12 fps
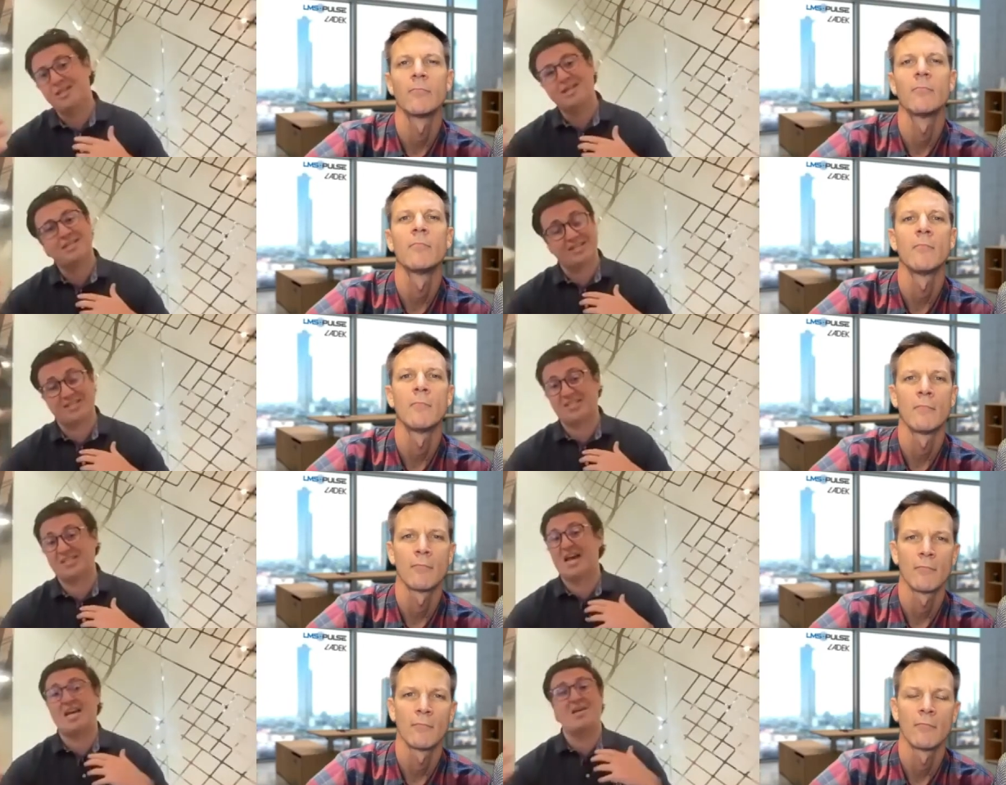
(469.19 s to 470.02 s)
Speaker 1: to
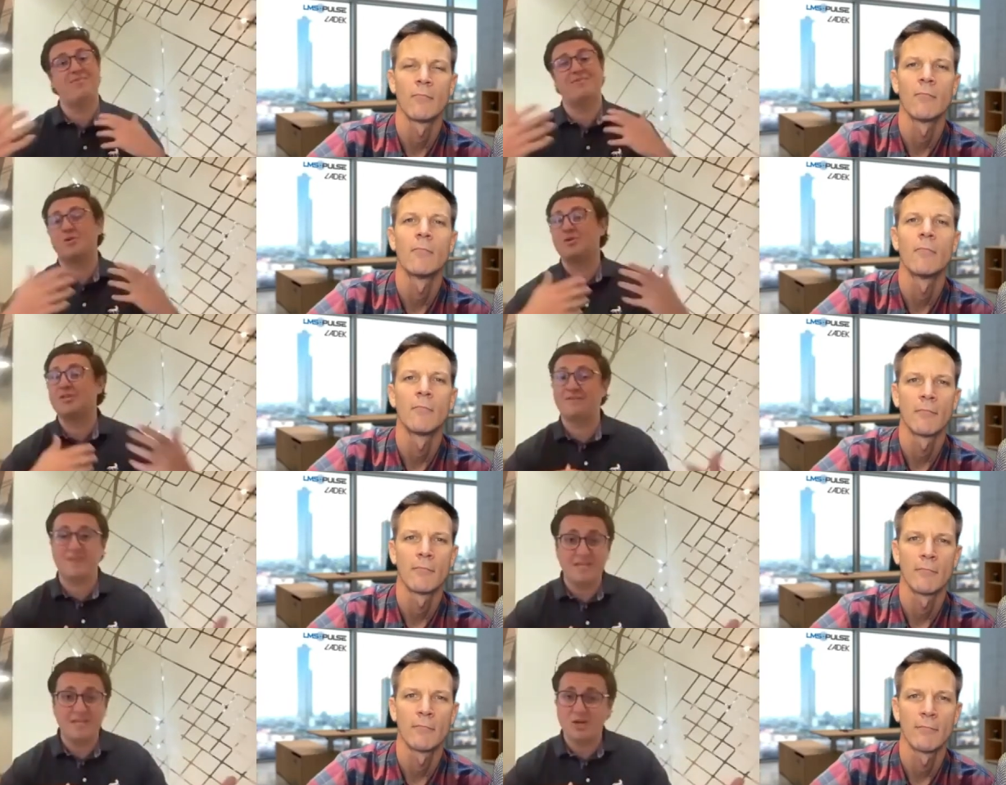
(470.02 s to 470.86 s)
Skype for the
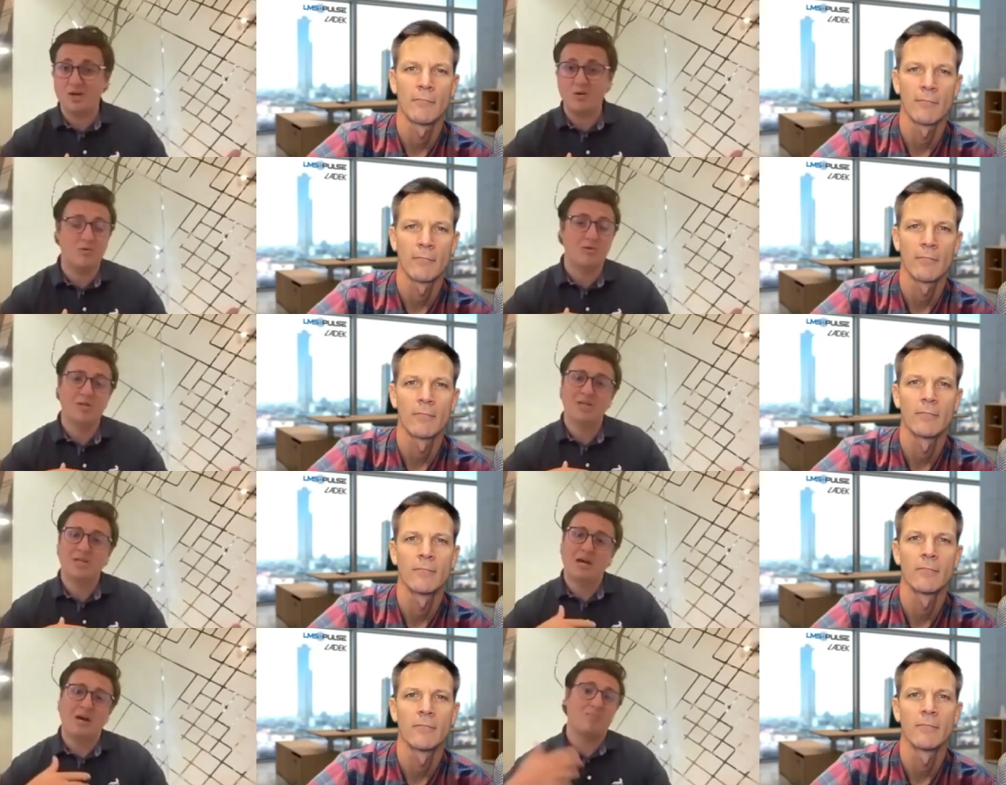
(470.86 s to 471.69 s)
video
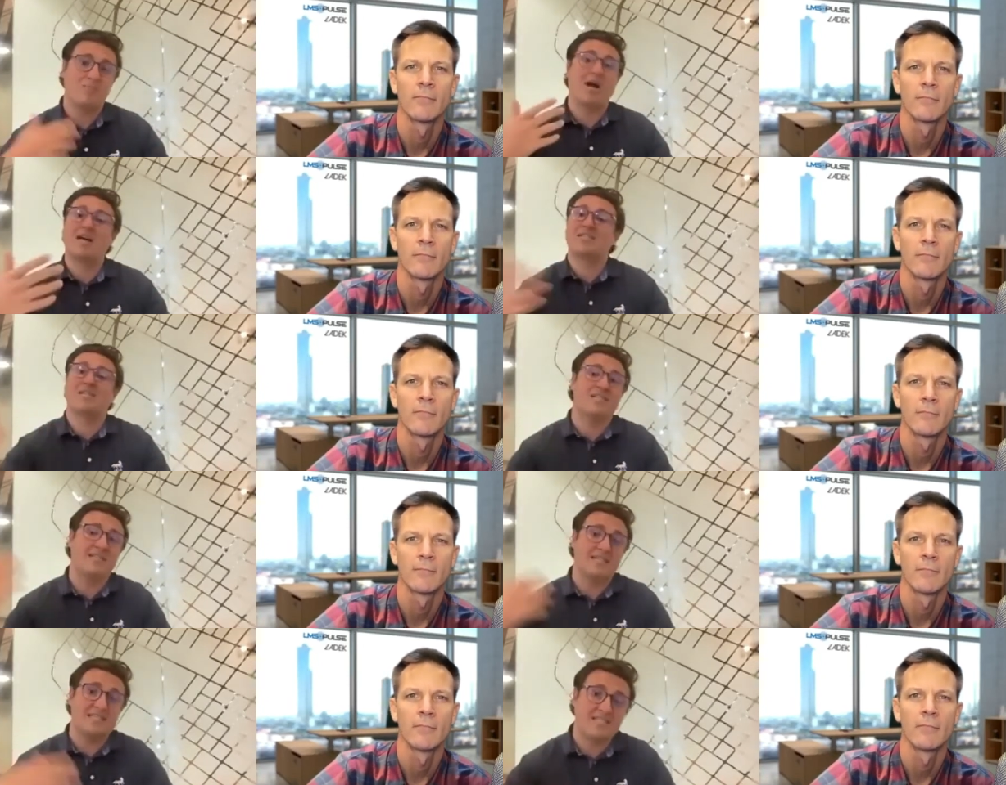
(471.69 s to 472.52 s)
uh, processing
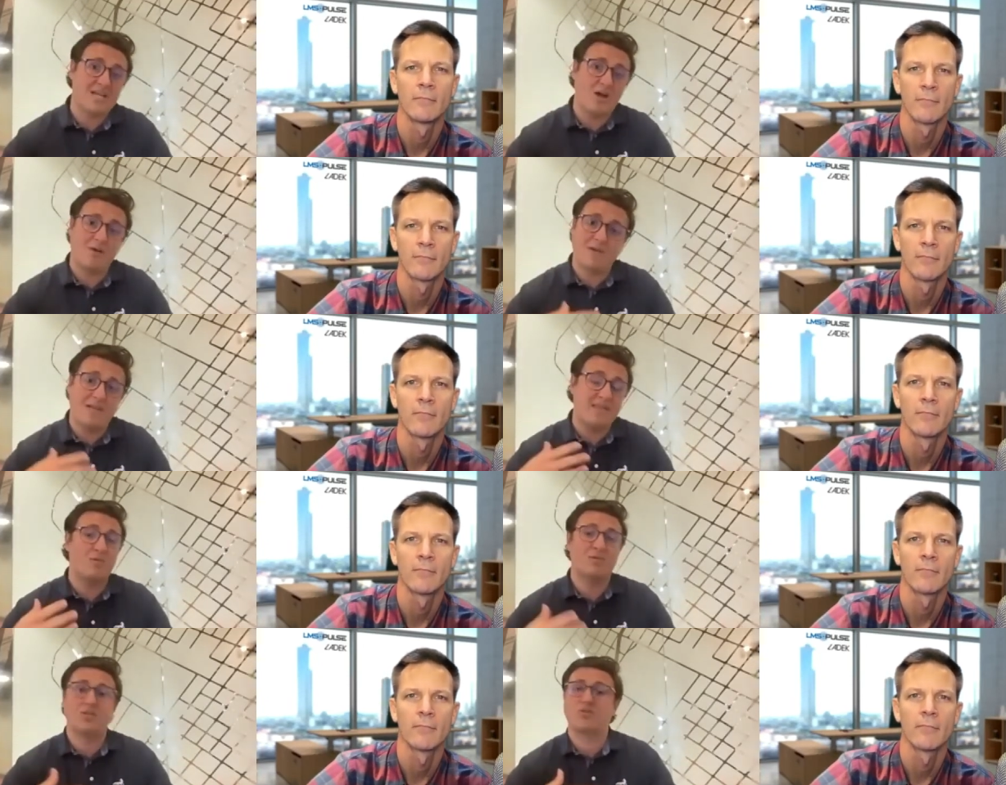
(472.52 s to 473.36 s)
itself, and
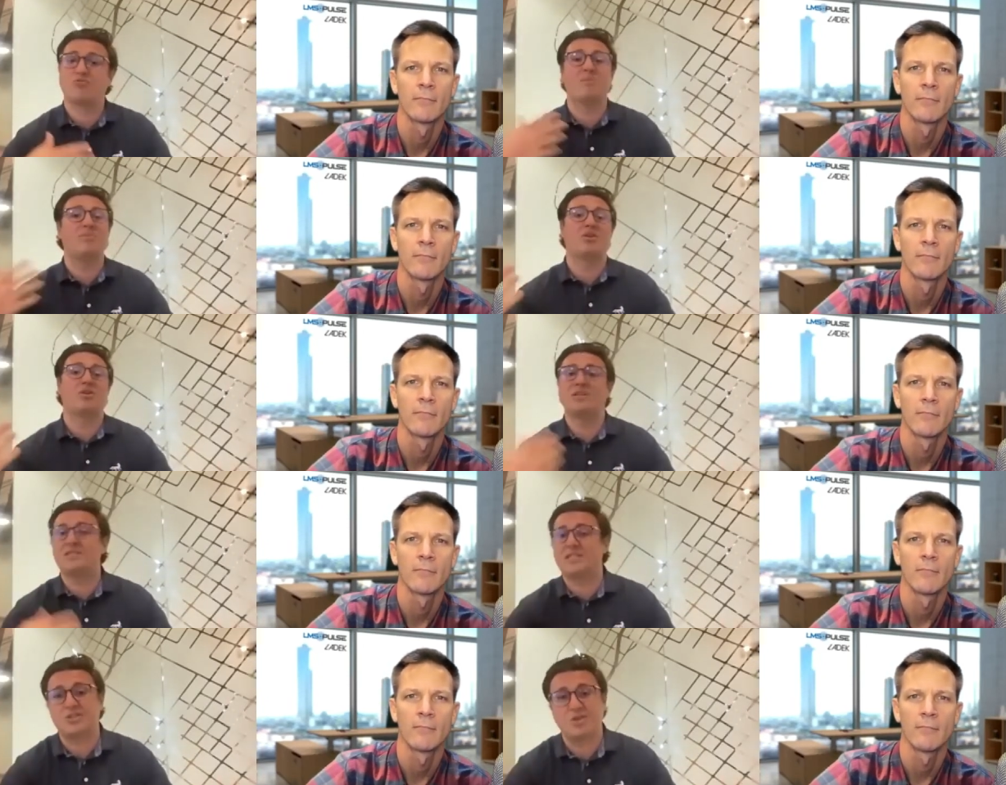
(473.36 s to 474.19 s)
then Scribblar and
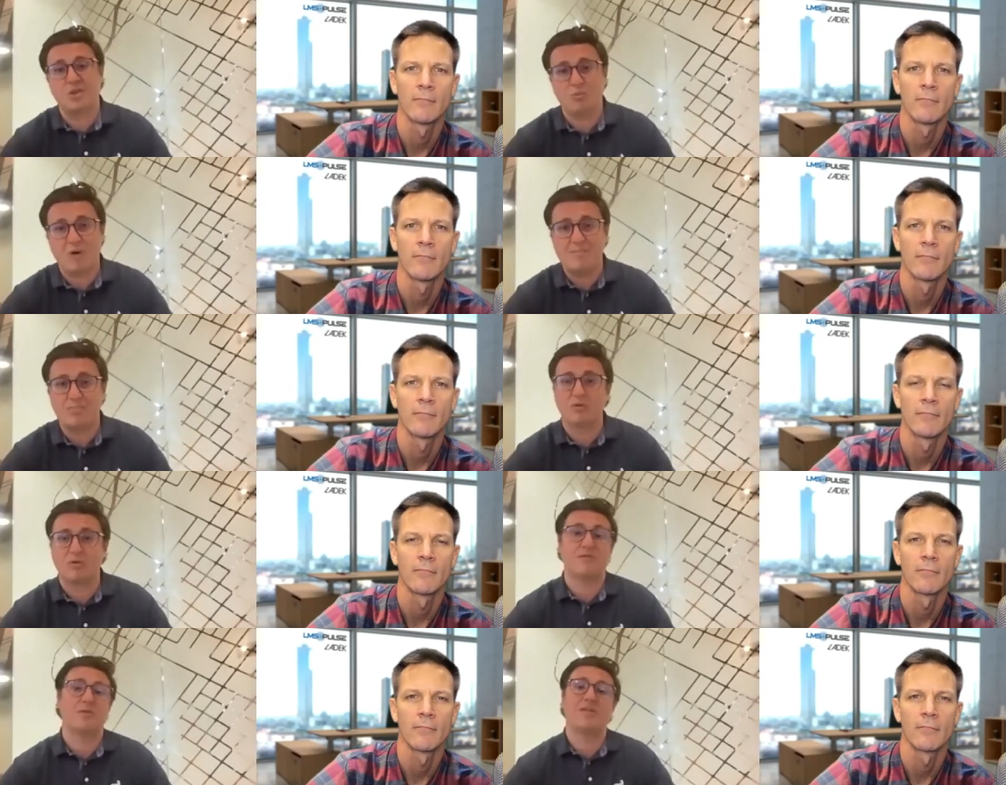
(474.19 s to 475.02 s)
additional
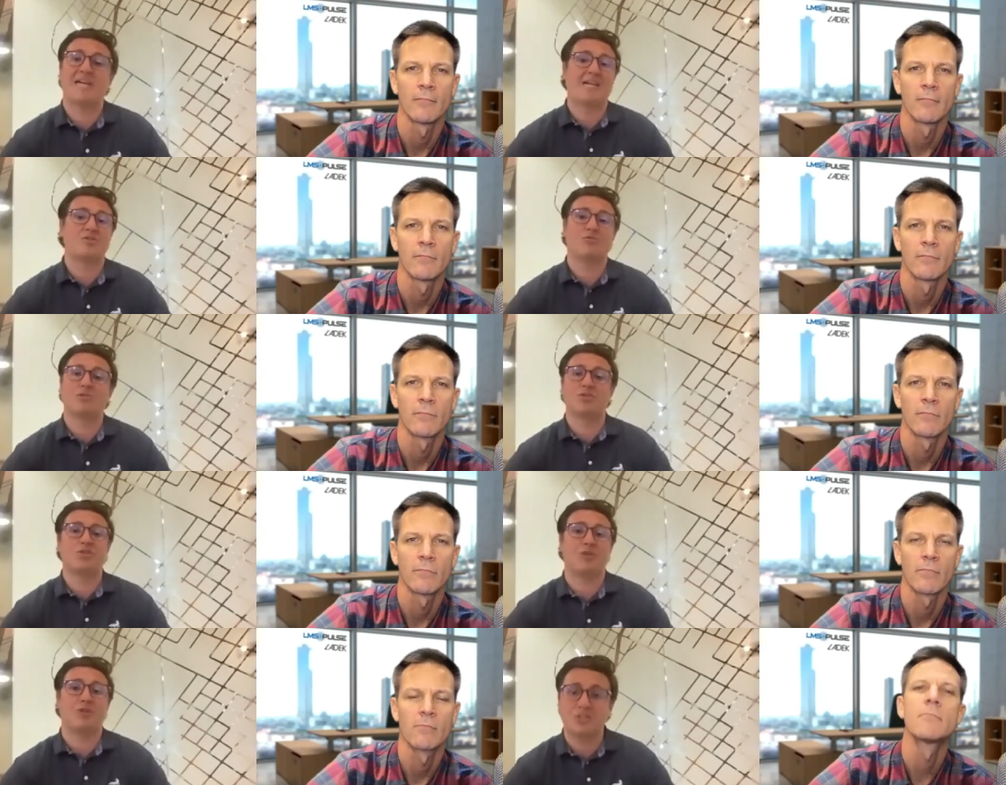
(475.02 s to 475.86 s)
whiteboard for the actual
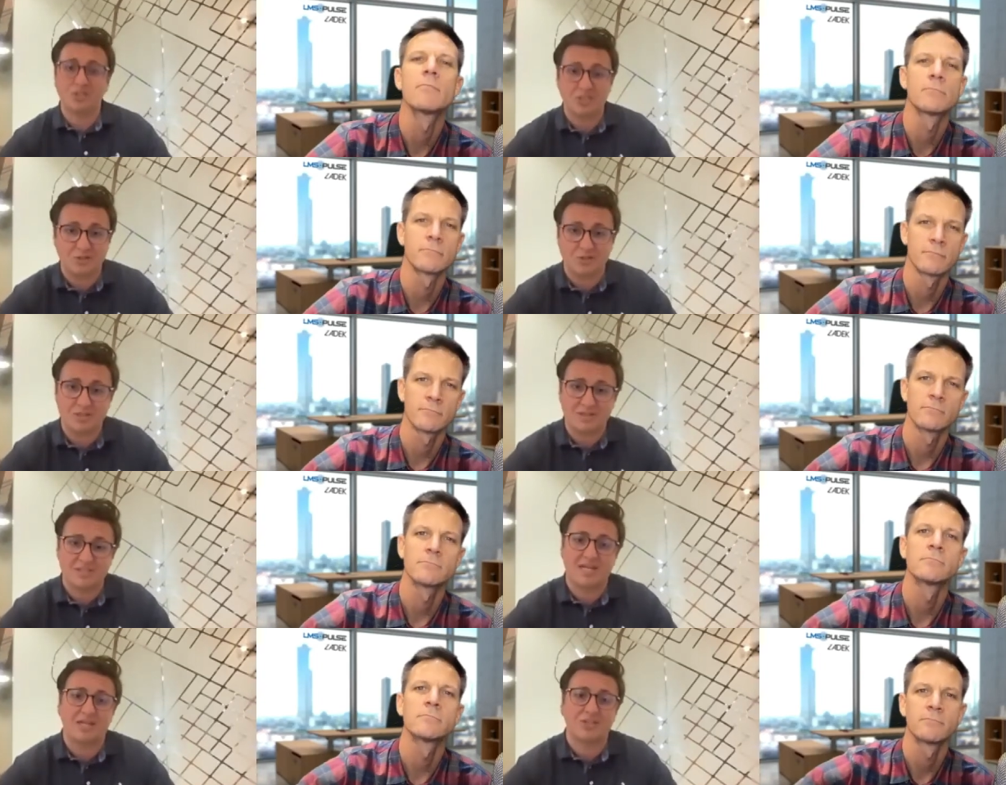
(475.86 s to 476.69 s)
instruction during the
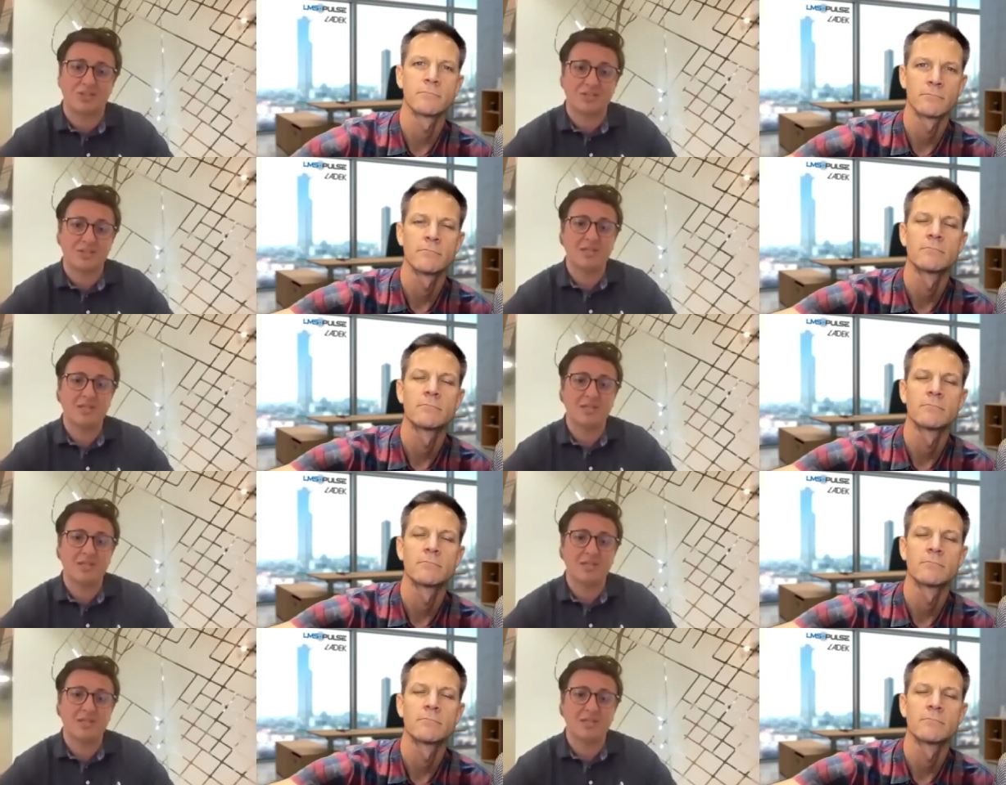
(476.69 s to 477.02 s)
session.